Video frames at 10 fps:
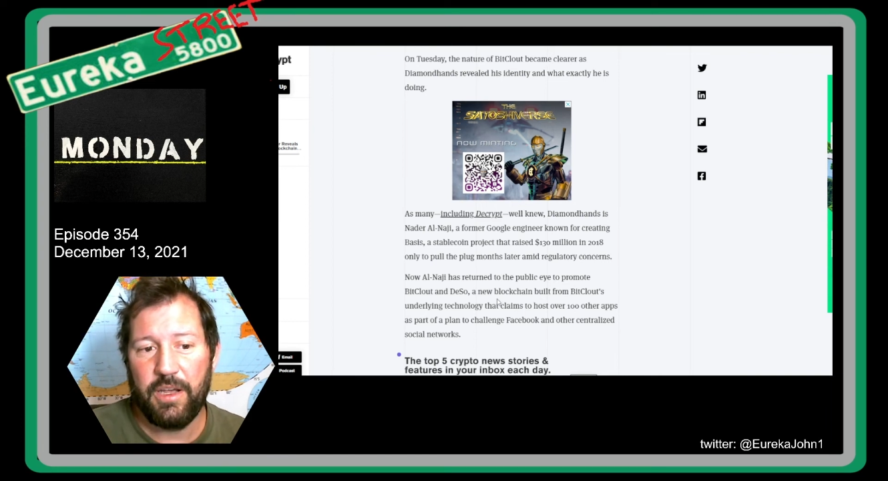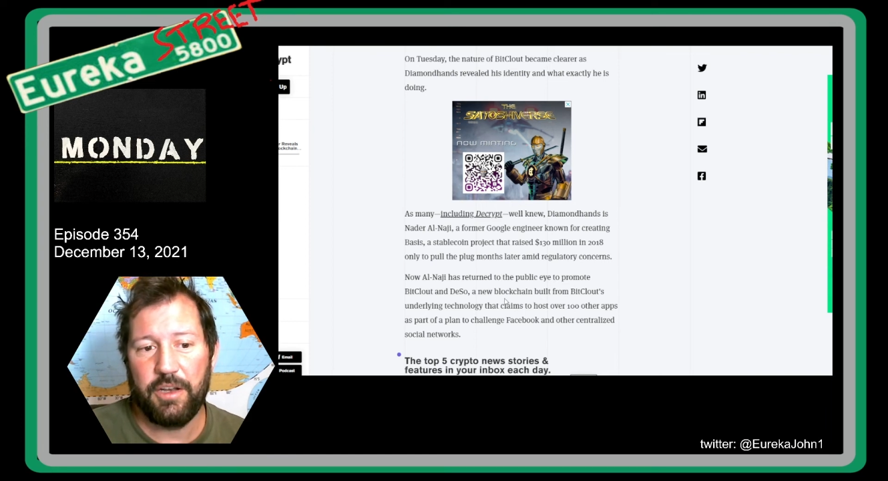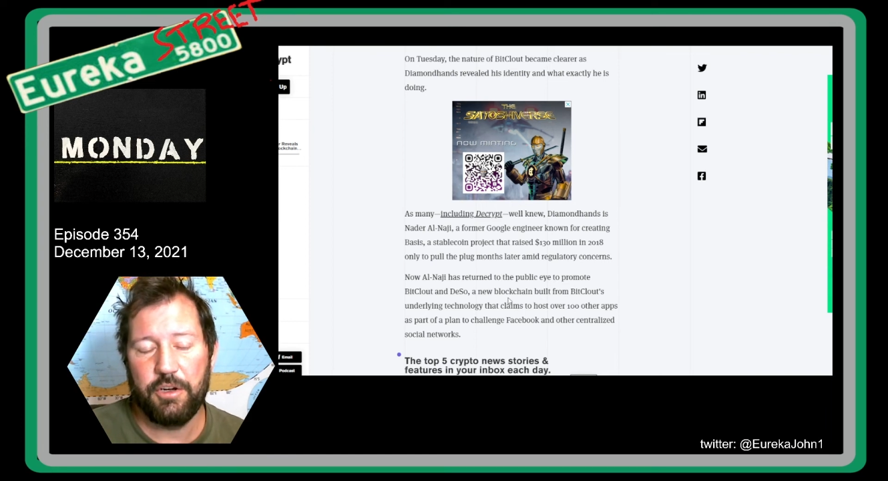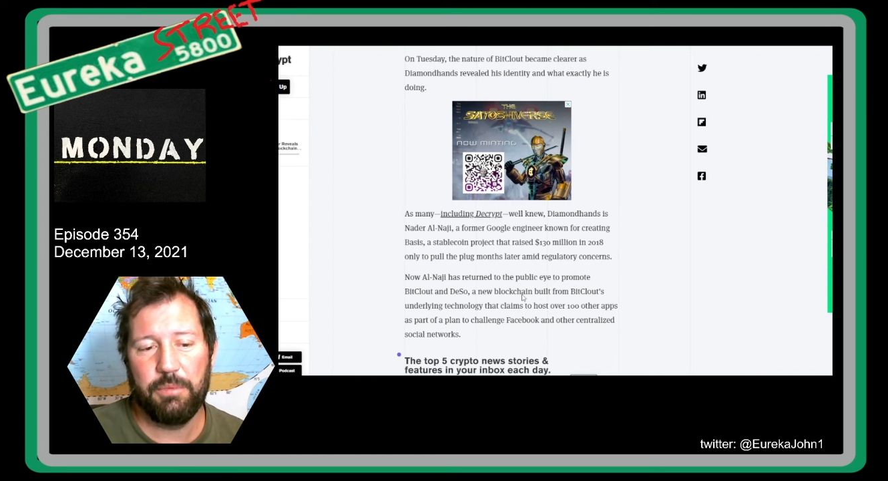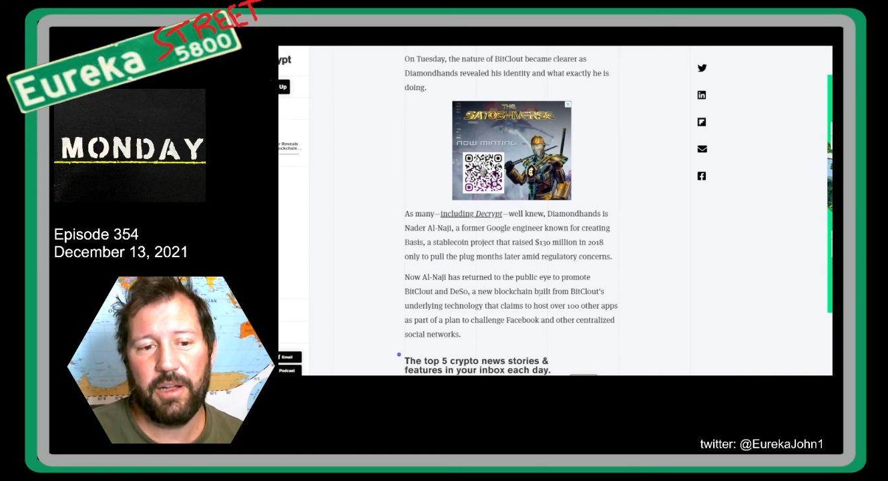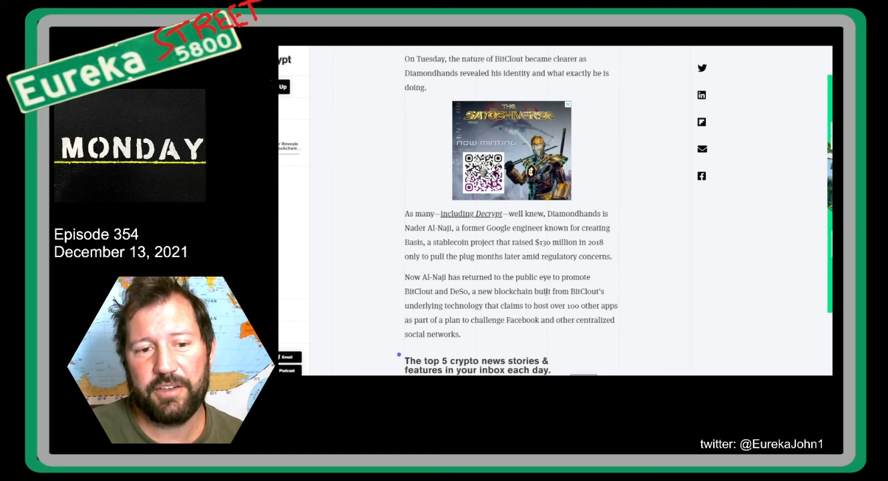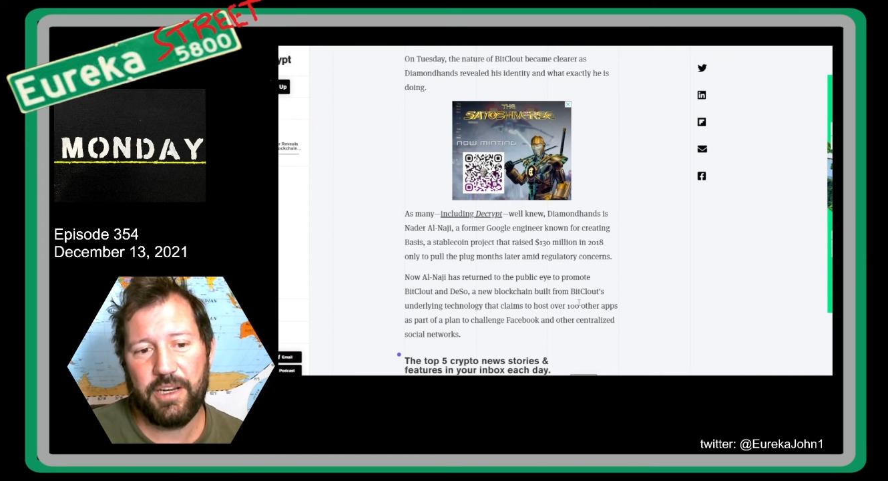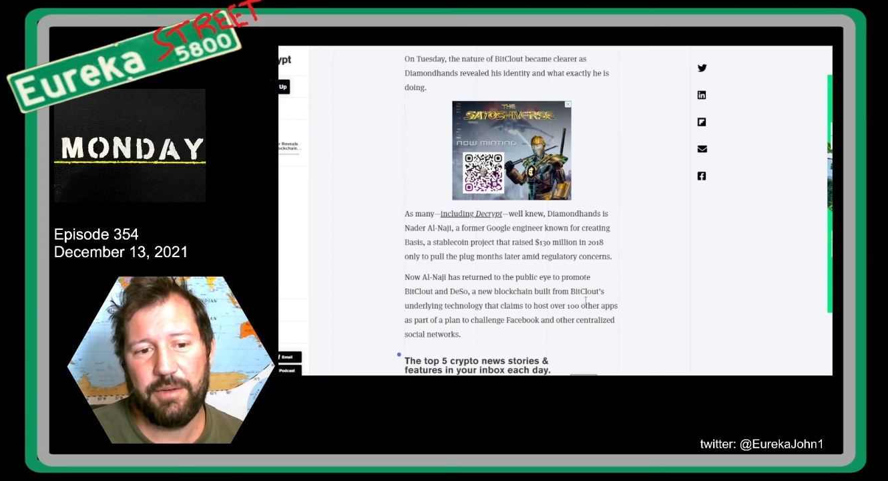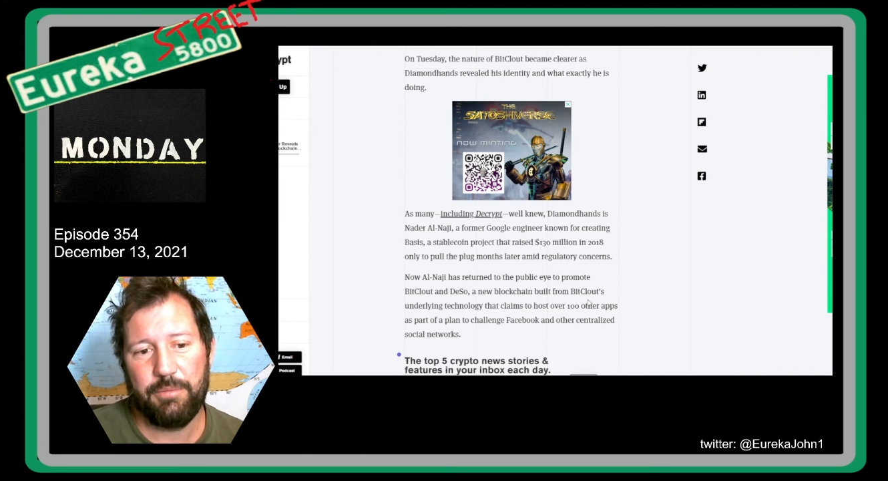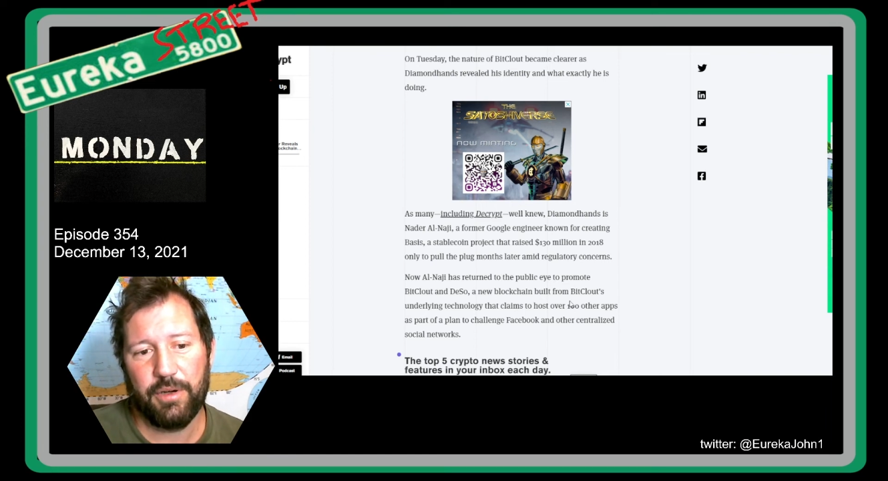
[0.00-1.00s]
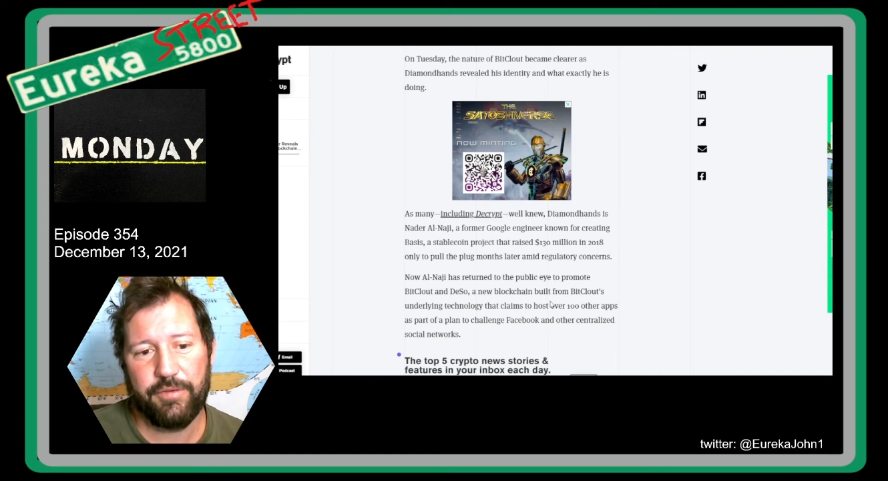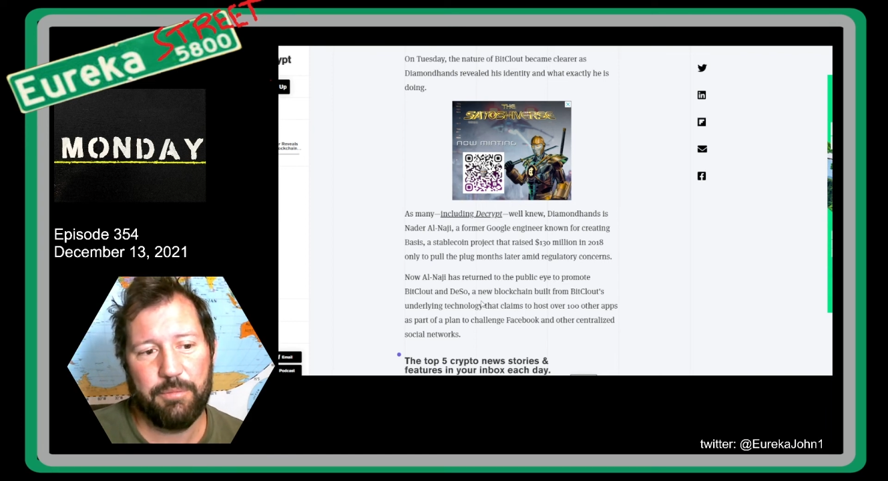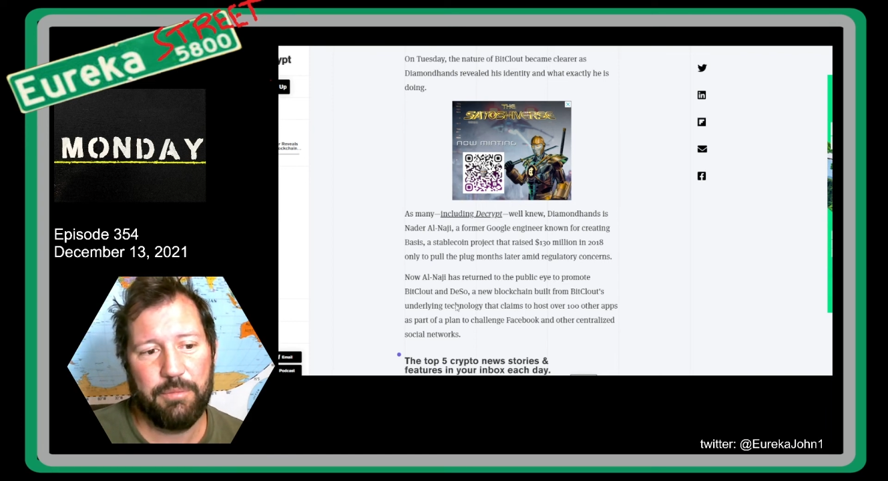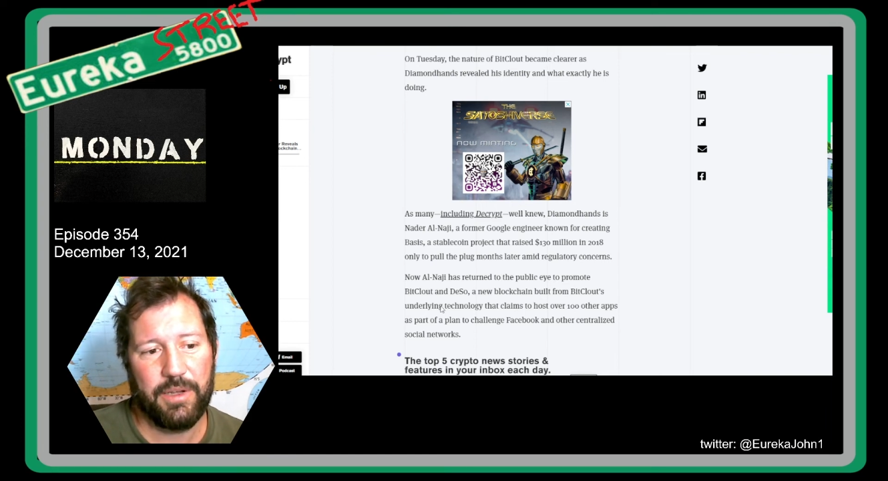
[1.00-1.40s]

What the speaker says: a new blockchain built from